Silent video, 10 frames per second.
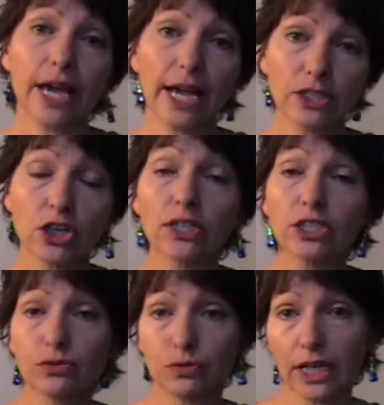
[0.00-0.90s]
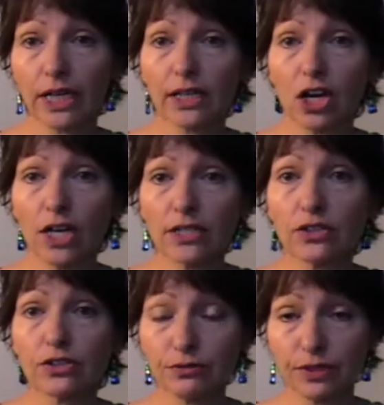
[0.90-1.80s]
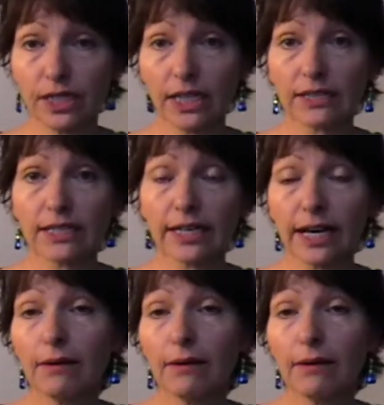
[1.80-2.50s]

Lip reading: acknowledge and recognize those feelings that